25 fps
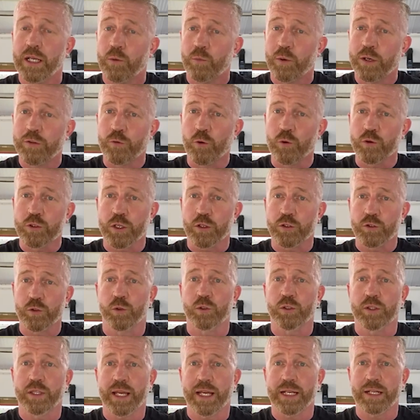We've also
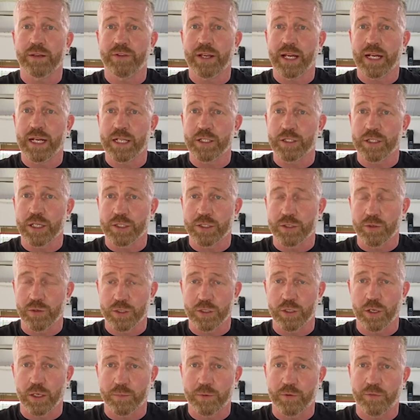talked to the head of NHS
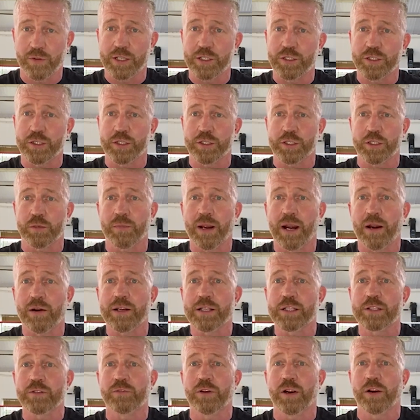Suicide Prevention, the
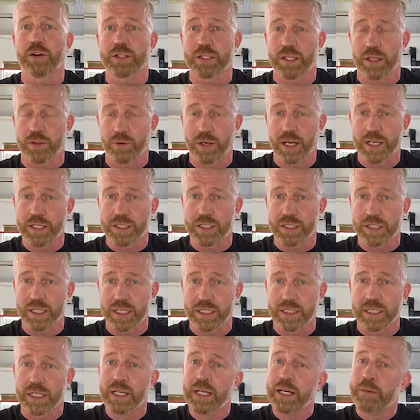Samaritans, and various other
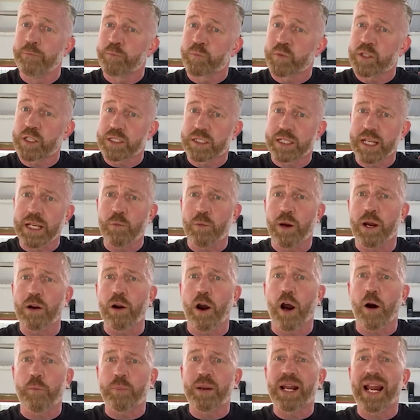agencies to see where
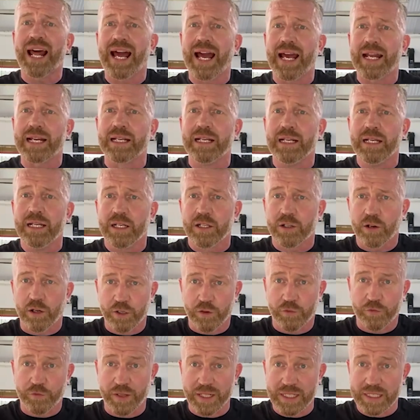our plan kind
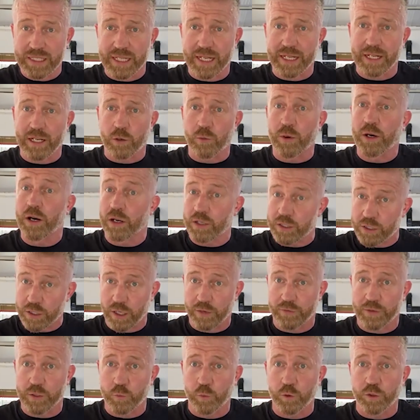of fits in, or where our
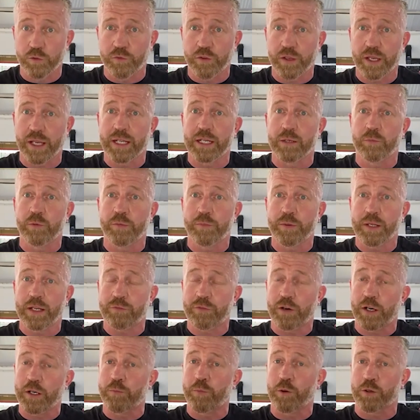service would fit in, and we've had
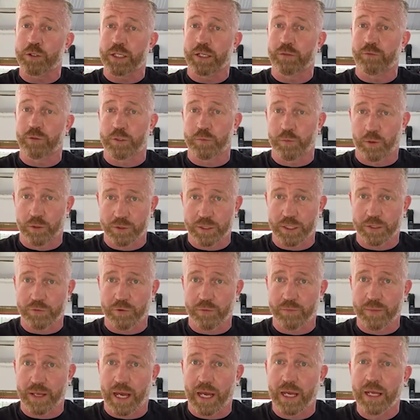very positive responses
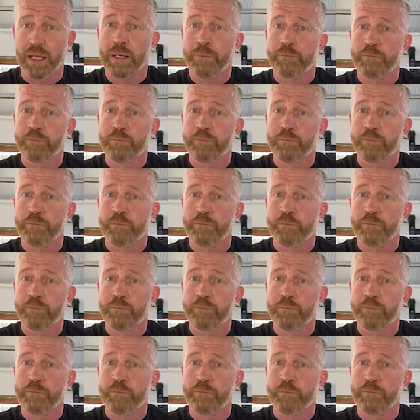from that.